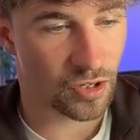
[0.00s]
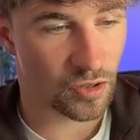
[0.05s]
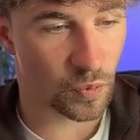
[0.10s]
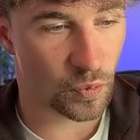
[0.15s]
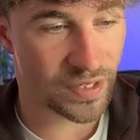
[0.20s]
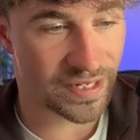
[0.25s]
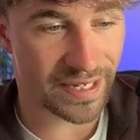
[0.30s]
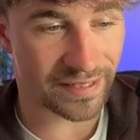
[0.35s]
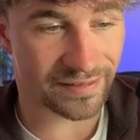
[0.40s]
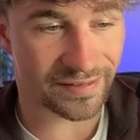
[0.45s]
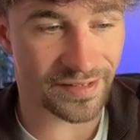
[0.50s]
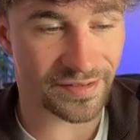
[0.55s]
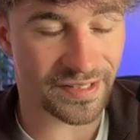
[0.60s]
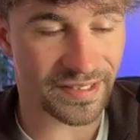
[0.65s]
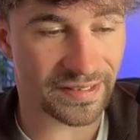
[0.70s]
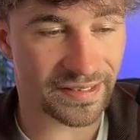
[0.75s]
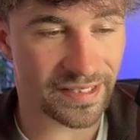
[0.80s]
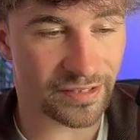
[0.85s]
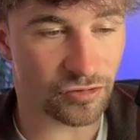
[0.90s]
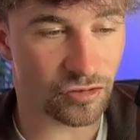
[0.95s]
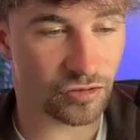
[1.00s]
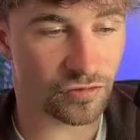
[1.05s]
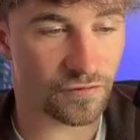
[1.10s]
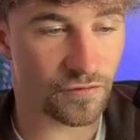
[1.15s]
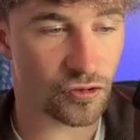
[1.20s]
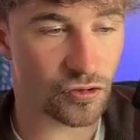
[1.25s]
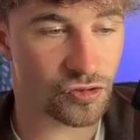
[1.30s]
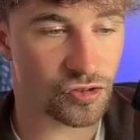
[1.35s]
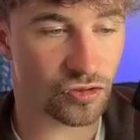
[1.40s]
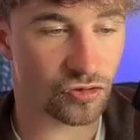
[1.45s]
We get the latest
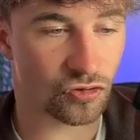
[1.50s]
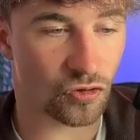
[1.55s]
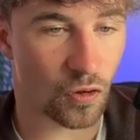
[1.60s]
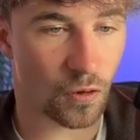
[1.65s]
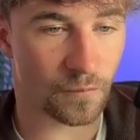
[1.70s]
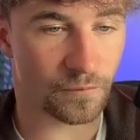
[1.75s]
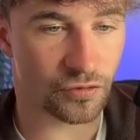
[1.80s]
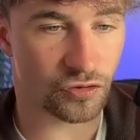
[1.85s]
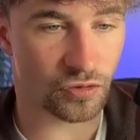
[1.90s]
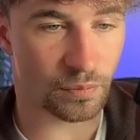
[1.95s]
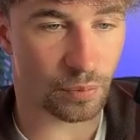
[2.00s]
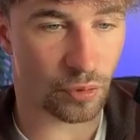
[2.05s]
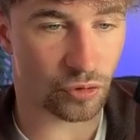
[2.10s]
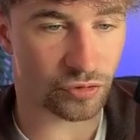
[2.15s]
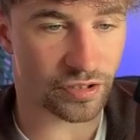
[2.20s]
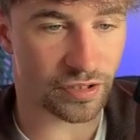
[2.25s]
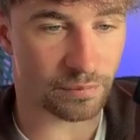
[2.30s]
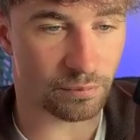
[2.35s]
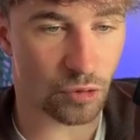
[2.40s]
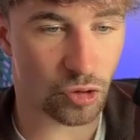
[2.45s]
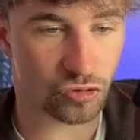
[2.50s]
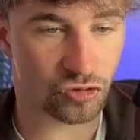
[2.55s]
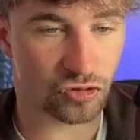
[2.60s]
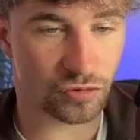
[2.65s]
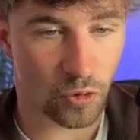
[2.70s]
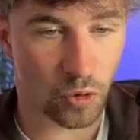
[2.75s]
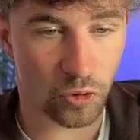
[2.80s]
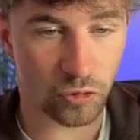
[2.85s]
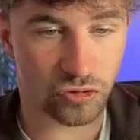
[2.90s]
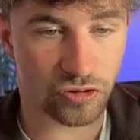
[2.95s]
versions of supported
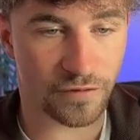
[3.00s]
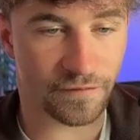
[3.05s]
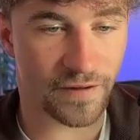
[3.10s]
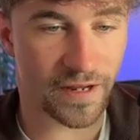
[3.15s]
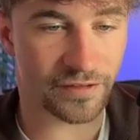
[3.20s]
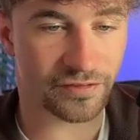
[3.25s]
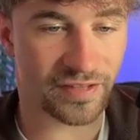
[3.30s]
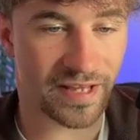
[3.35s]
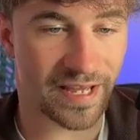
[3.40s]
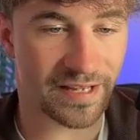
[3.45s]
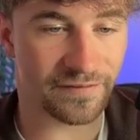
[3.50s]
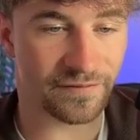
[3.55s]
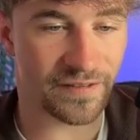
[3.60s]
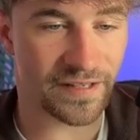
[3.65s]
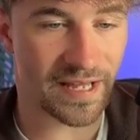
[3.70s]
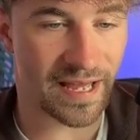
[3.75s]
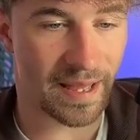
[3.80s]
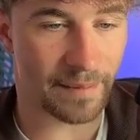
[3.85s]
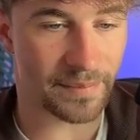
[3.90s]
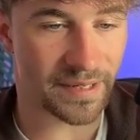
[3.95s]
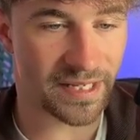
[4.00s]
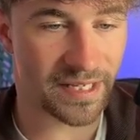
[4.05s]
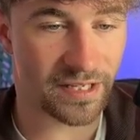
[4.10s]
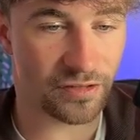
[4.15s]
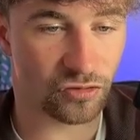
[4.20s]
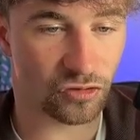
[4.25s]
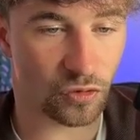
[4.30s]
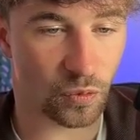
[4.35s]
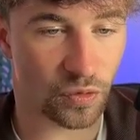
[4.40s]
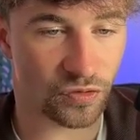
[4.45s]
mods, ultra-fast NVMe,
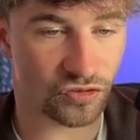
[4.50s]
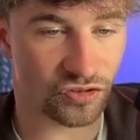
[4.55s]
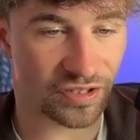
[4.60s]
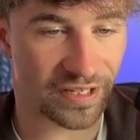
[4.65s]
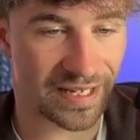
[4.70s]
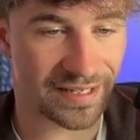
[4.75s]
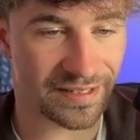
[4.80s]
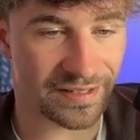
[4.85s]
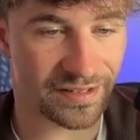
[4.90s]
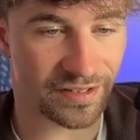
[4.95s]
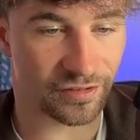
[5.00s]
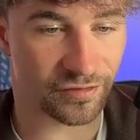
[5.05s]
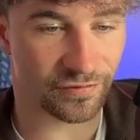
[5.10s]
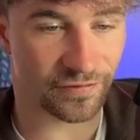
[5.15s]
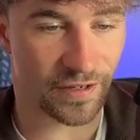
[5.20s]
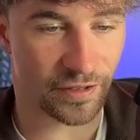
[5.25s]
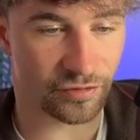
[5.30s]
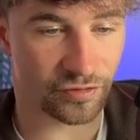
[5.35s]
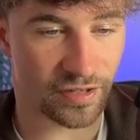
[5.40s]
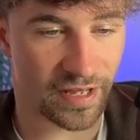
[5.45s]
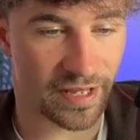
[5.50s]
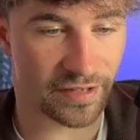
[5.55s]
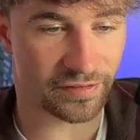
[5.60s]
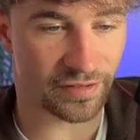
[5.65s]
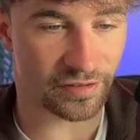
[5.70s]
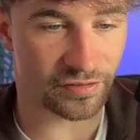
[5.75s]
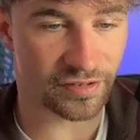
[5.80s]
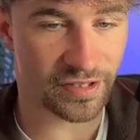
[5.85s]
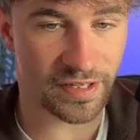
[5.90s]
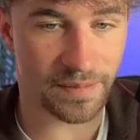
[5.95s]
so once again this faster
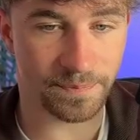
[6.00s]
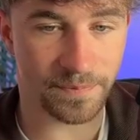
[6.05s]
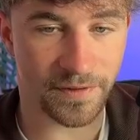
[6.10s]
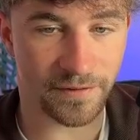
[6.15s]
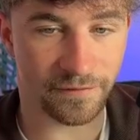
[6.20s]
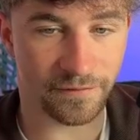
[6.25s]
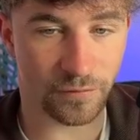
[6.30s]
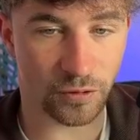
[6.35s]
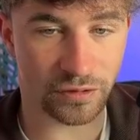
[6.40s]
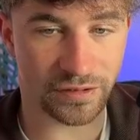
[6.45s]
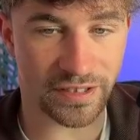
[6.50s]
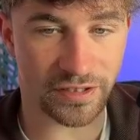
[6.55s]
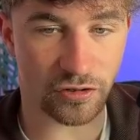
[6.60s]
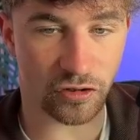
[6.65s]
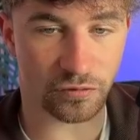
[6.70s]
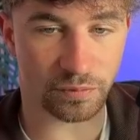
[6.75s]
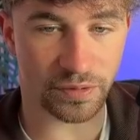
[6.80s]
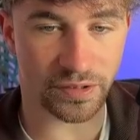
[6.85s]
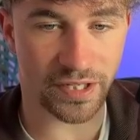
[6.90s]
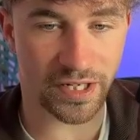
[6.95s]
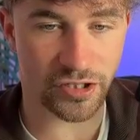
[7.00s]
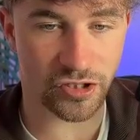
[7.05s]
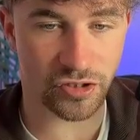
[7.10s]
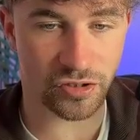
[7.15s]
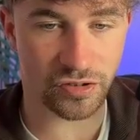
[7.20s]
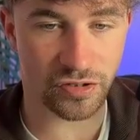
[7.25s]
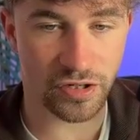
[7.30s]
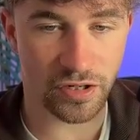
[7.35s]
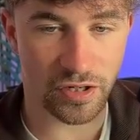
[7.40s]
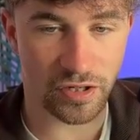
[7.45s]
SSD, full DDoS
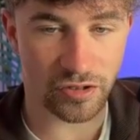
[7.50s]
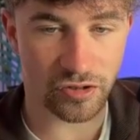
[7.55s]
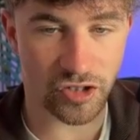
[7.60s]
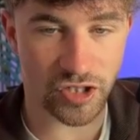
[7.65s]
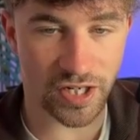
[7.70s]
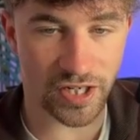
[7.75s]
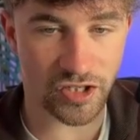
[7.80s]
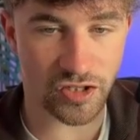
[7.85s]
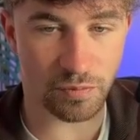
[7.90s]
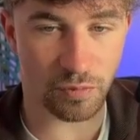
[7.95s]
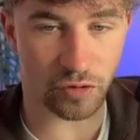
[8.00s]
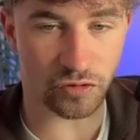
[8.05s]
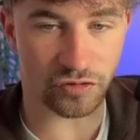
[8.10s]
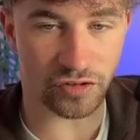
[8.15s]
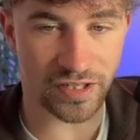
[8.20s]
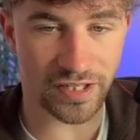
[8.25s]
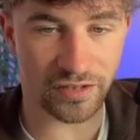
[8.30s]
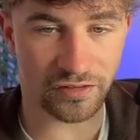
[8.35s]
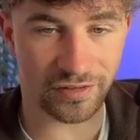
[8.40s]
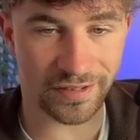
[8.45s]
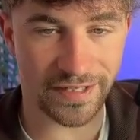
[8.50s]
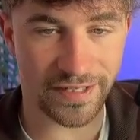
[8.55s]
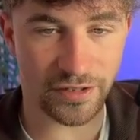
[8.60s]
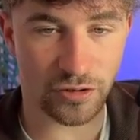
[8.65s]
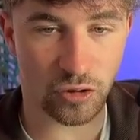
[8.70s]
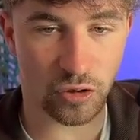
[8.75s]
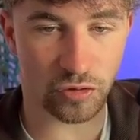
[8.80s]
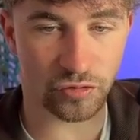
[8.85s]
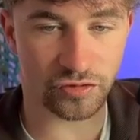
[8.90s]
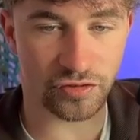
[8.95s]
protection, change mods easily,
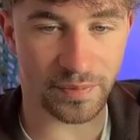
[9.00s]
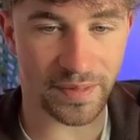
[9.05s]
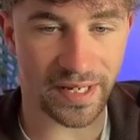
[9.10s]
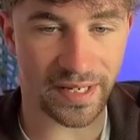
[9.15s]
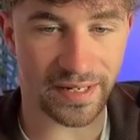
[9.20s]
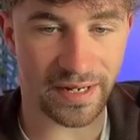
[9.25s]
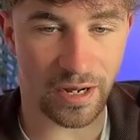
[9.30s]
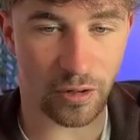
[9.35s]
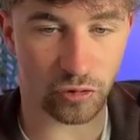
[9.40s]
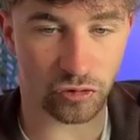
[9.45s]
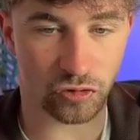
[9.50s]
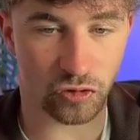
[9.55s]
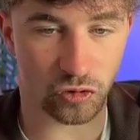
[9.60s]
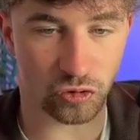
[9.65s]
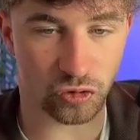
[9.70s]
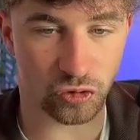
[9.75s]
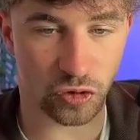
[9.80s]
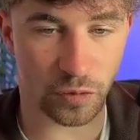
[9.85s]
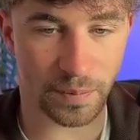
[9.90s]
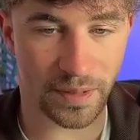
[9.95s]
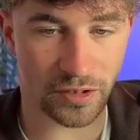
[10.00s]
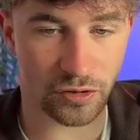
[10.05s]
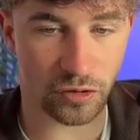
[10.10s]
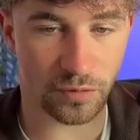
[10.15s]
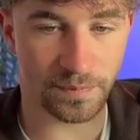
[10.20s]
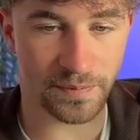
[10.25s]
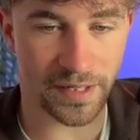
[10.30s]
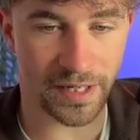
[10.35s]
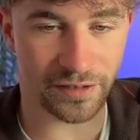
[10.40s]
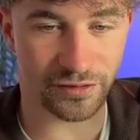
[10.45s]
custom in-house control
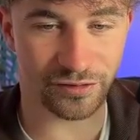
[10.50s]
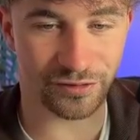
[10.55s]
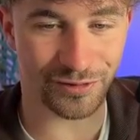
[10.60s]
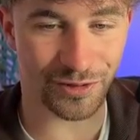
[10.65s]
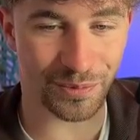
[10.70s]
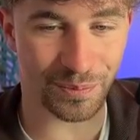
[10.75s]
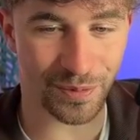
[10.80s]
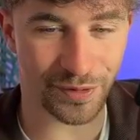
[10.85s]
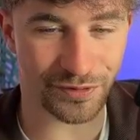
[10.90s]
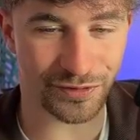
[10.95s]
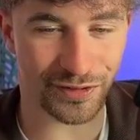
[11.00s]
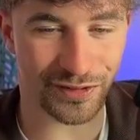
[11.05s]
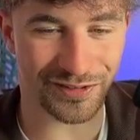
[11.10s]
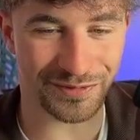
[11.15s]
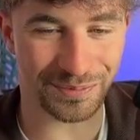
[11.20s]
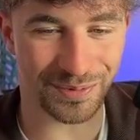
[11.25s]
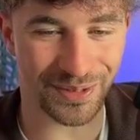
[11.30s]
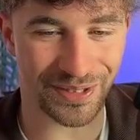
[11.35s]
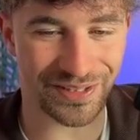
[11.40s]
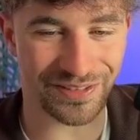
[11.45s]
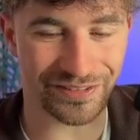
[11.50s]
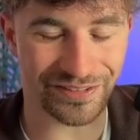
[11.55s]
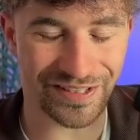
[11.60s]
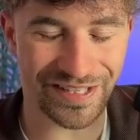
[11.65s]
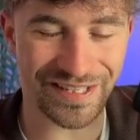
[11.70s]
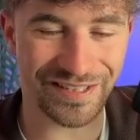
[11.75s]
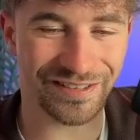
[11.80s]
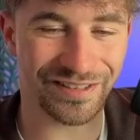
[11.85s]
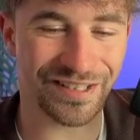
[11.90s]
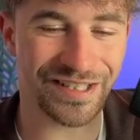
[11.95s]
panel, install mods and plugins
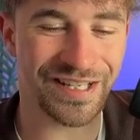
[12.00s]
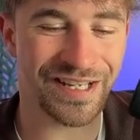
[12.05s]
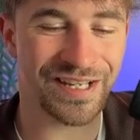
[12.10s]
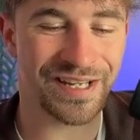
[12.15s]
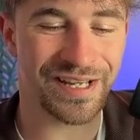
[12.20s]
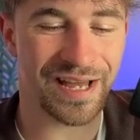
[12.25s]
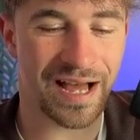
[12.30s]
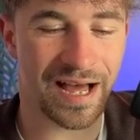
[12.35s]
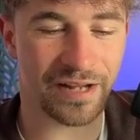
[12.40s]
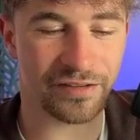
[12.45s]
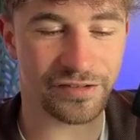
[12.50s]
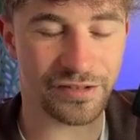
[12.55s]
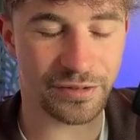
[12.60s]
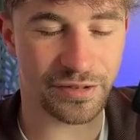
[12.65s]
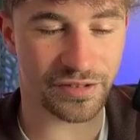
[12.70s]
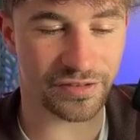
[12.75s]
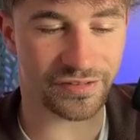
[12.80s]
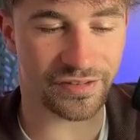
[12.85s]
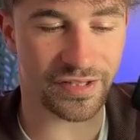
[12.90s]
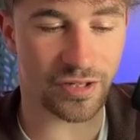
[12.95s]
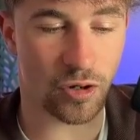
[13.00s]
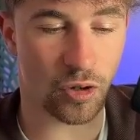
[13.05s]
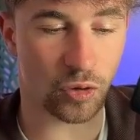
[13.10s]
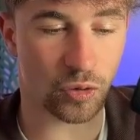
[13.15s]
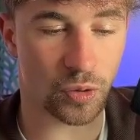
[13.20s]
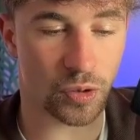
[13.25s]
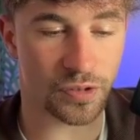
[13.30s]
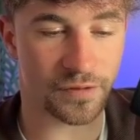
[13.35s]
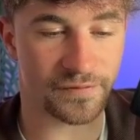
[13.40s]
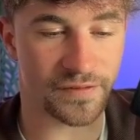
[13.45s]
easily. As you can see, a
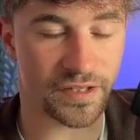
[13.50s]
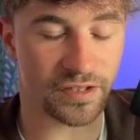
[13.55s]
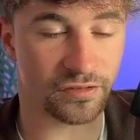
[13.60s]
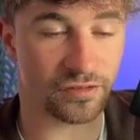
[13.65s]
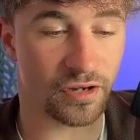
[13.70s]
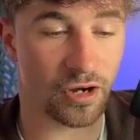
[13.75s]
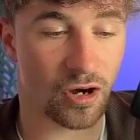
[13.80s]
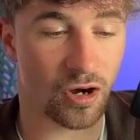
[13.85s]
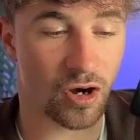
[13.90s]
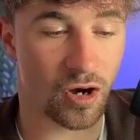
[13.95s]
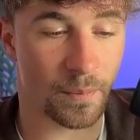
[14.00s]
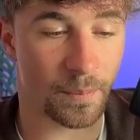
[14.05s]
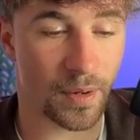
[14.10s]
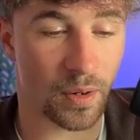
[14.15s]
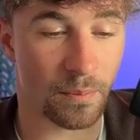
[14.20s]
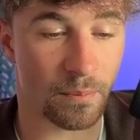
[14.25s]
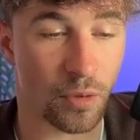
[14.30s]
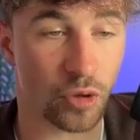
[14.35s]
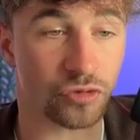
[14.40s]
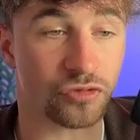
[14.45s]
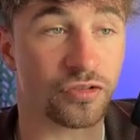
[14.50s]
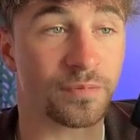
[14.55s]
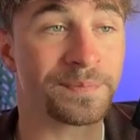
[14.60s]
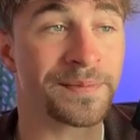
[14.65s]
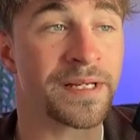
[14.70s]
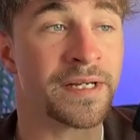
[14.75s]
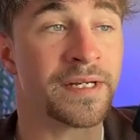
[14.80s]
lot of these are about mods.